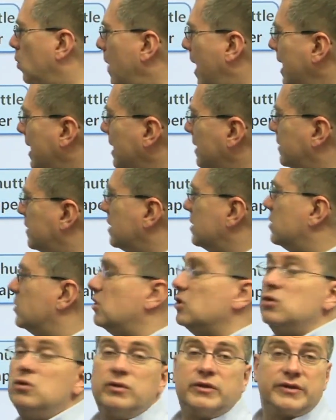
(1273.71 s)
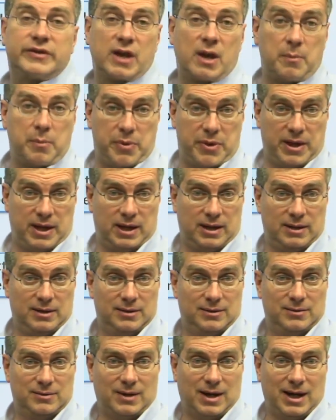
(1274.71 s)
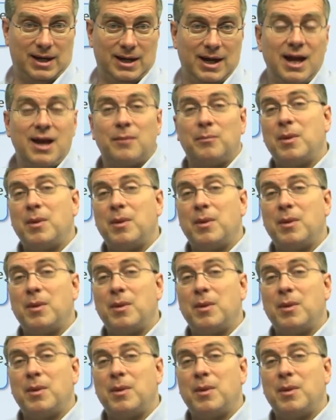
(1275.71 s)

ready to do something, right?